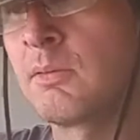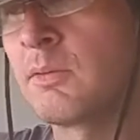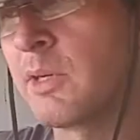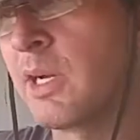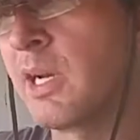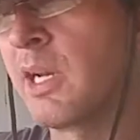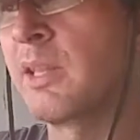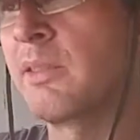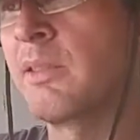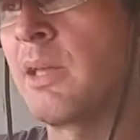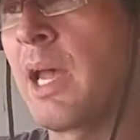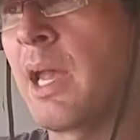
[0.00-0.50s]

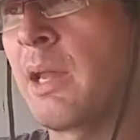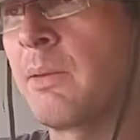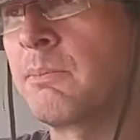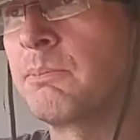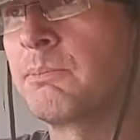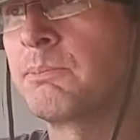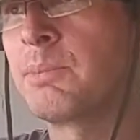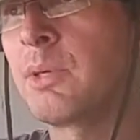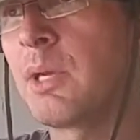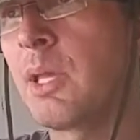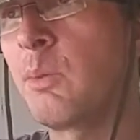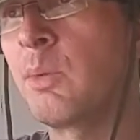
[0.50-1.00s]
Granted, I
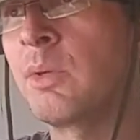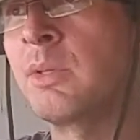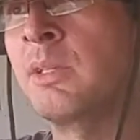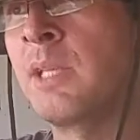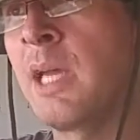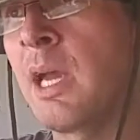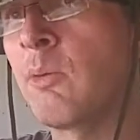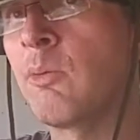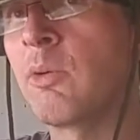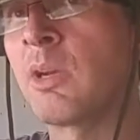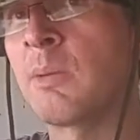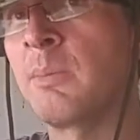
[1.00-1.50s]
probably would
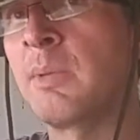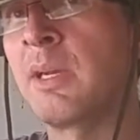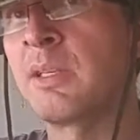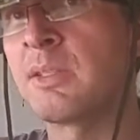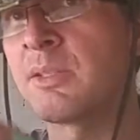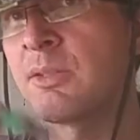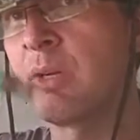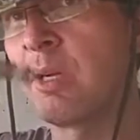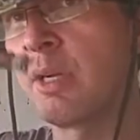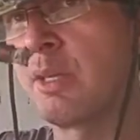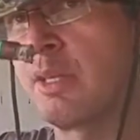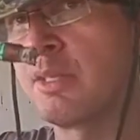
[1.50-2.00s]
not
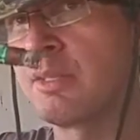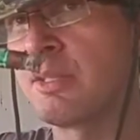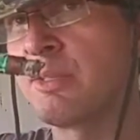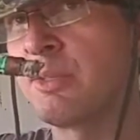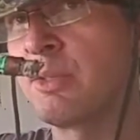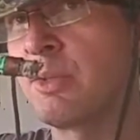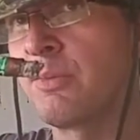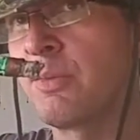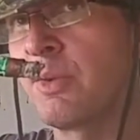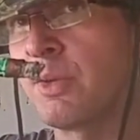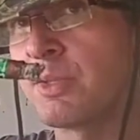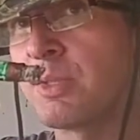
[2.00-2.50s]
recommend starting this
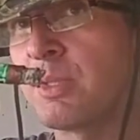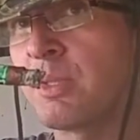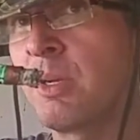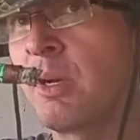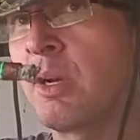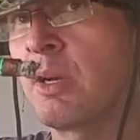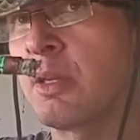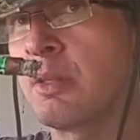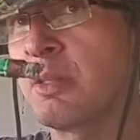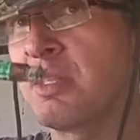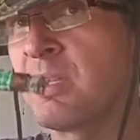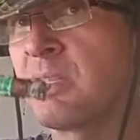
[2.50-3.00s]
as your first
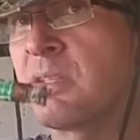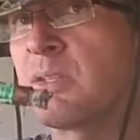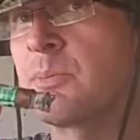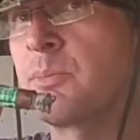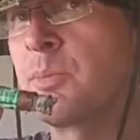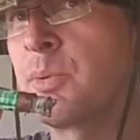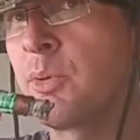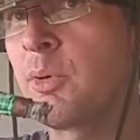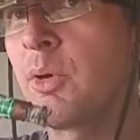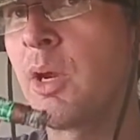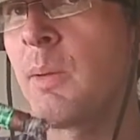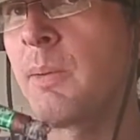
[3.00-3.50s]
cigar, because this
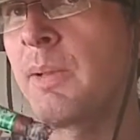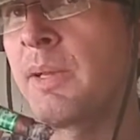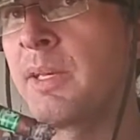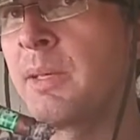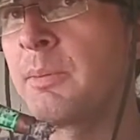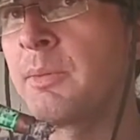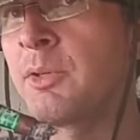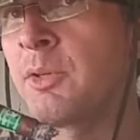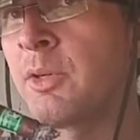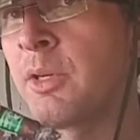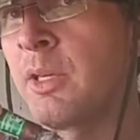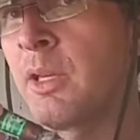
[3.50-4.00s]
would probably
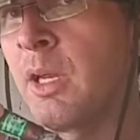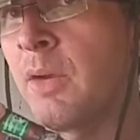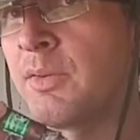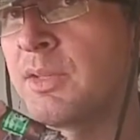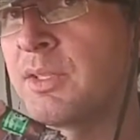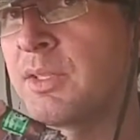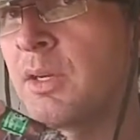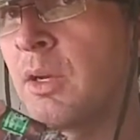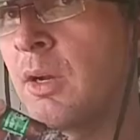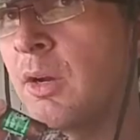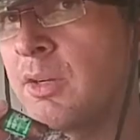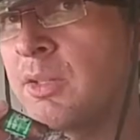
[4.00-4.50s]
end up turning you off
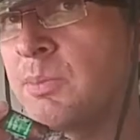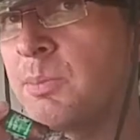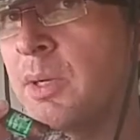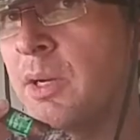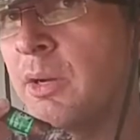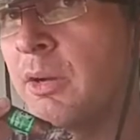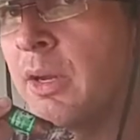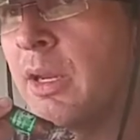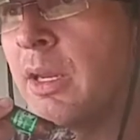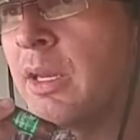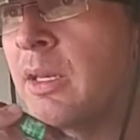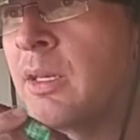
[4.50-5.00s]
the cigars,
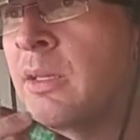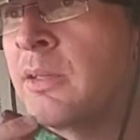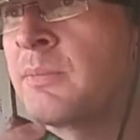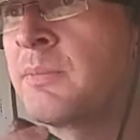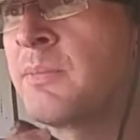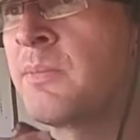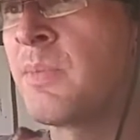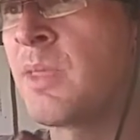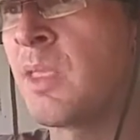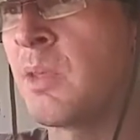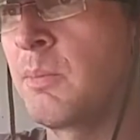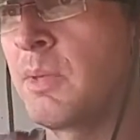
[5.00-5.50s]
period.
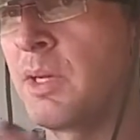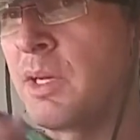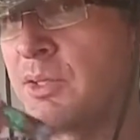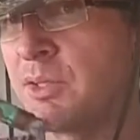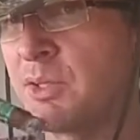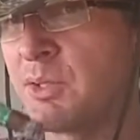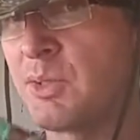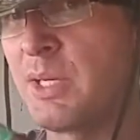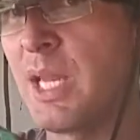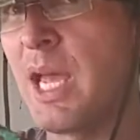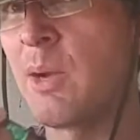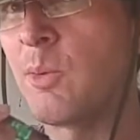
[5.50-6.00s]
Because
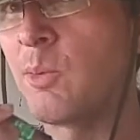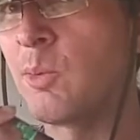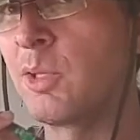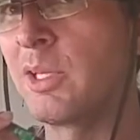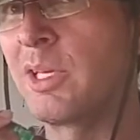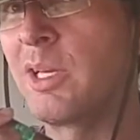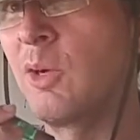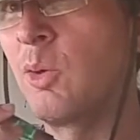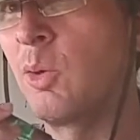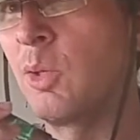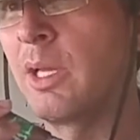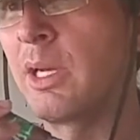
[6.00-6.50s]
there's not
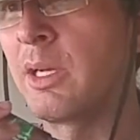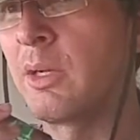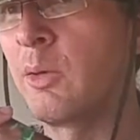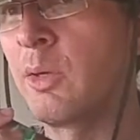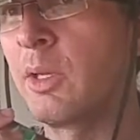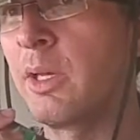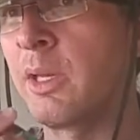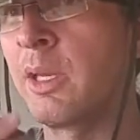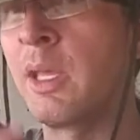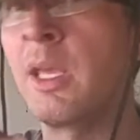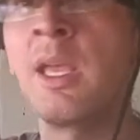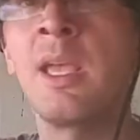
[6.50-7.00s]
really a whole lot
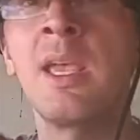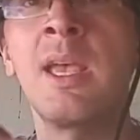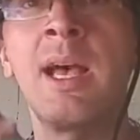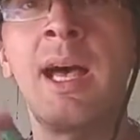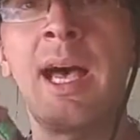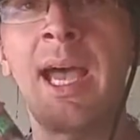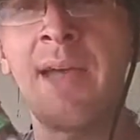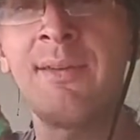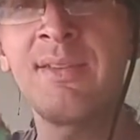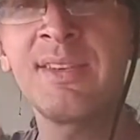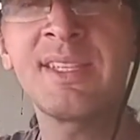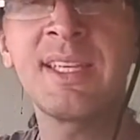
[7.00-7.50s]
going on.
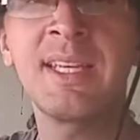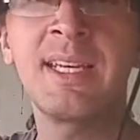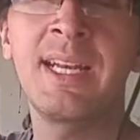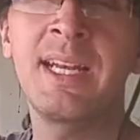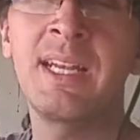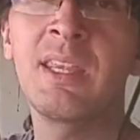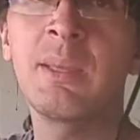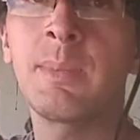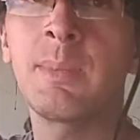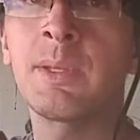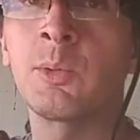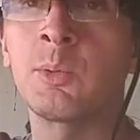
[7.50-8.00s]
I haven't said
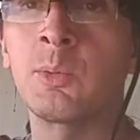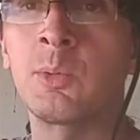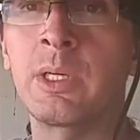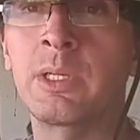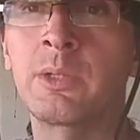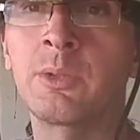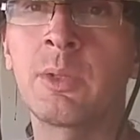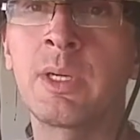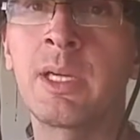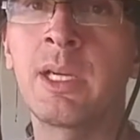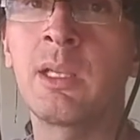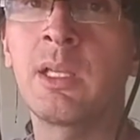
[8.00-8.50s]
anything about the
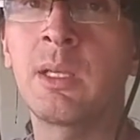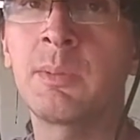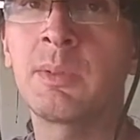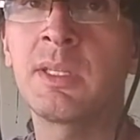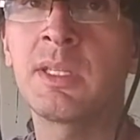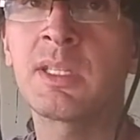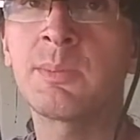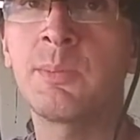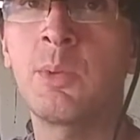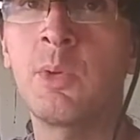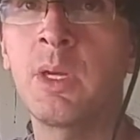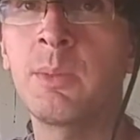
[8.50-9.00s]
retrohale up
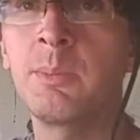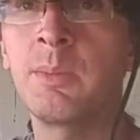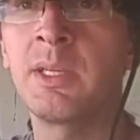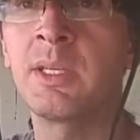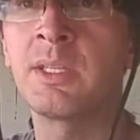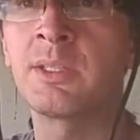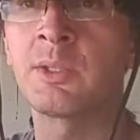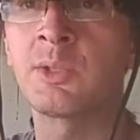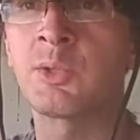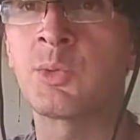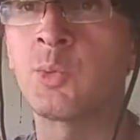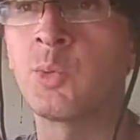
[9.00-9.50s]
to this point,
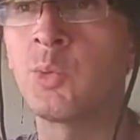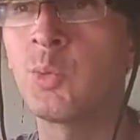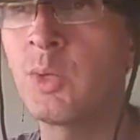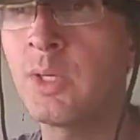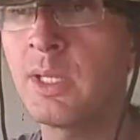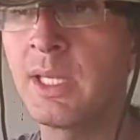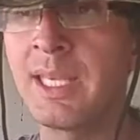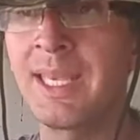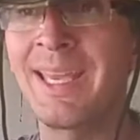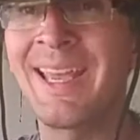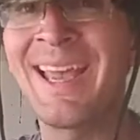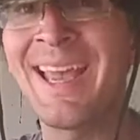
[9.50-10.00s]
because there's
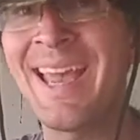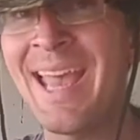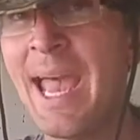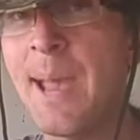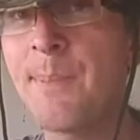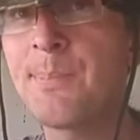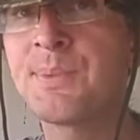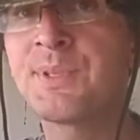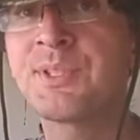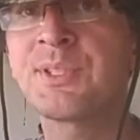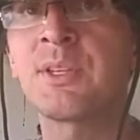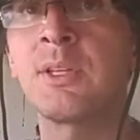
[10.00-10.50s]
really
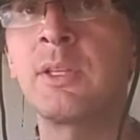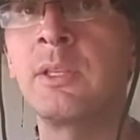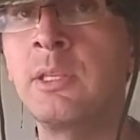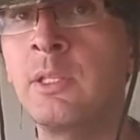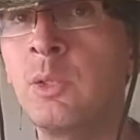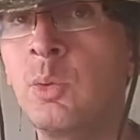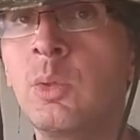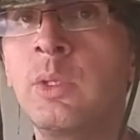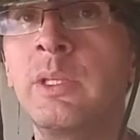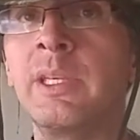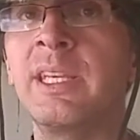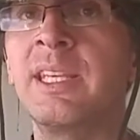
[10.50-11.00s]

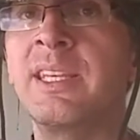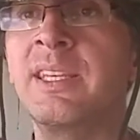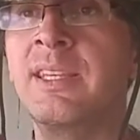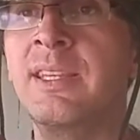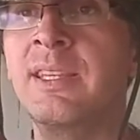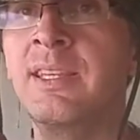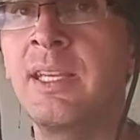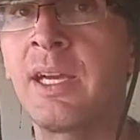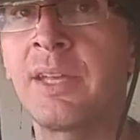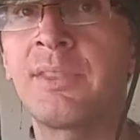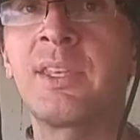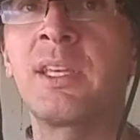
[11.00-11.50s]
absolutely
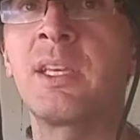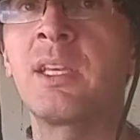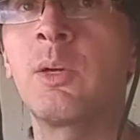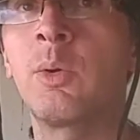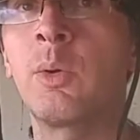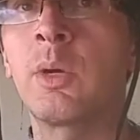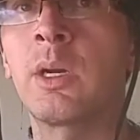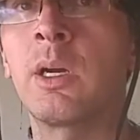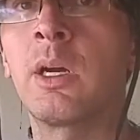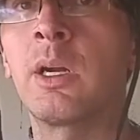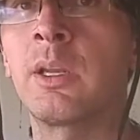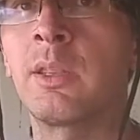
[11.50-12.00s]
nothing
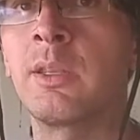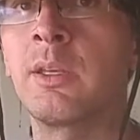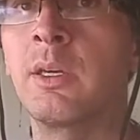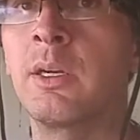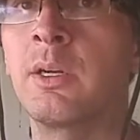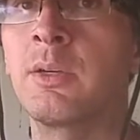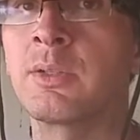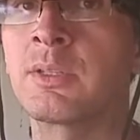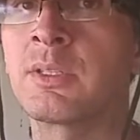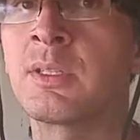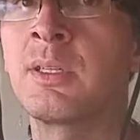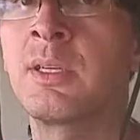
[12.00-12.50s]
going on in the
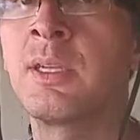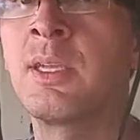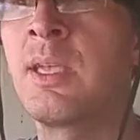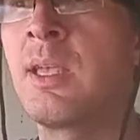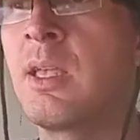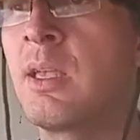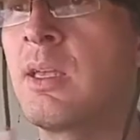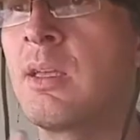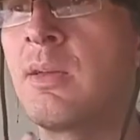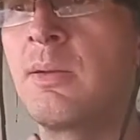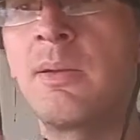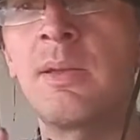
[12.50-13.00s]
nose.
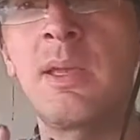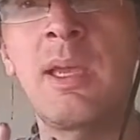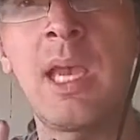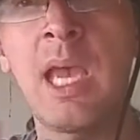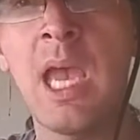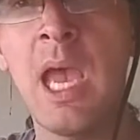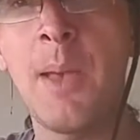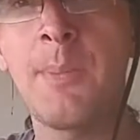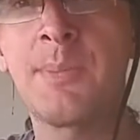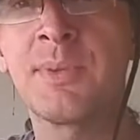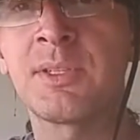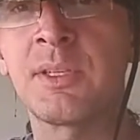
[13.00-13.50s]

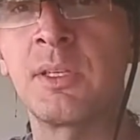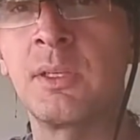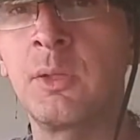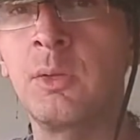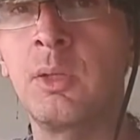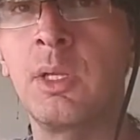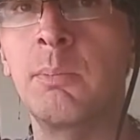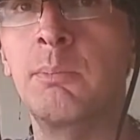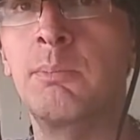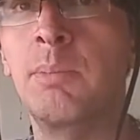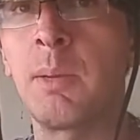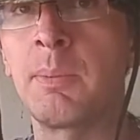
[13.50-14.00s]

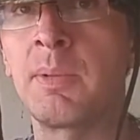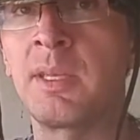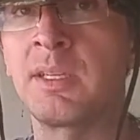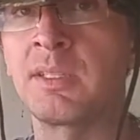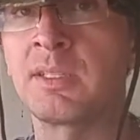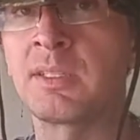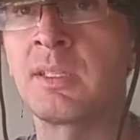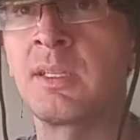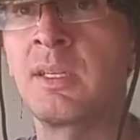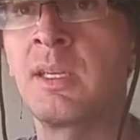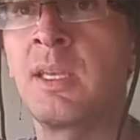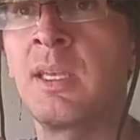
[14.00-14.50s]
Absolutely but
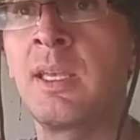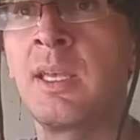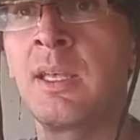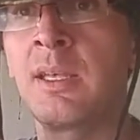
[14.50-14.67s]
this.